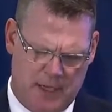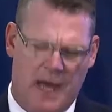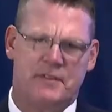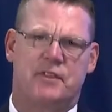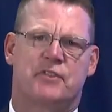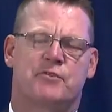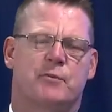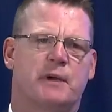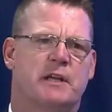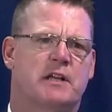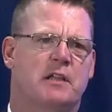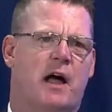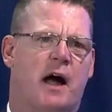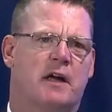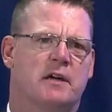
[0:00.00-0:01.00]
at the 3
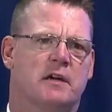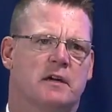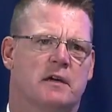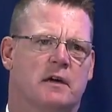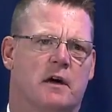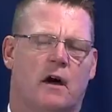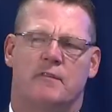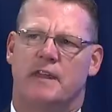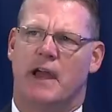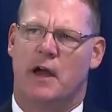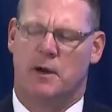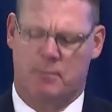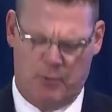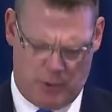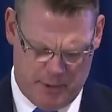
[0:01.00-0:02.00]
o'clock of the
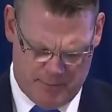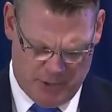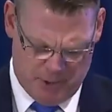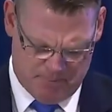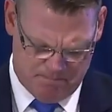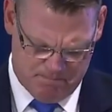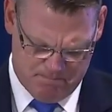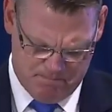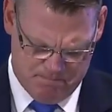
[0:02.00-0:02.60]
outer perimeter.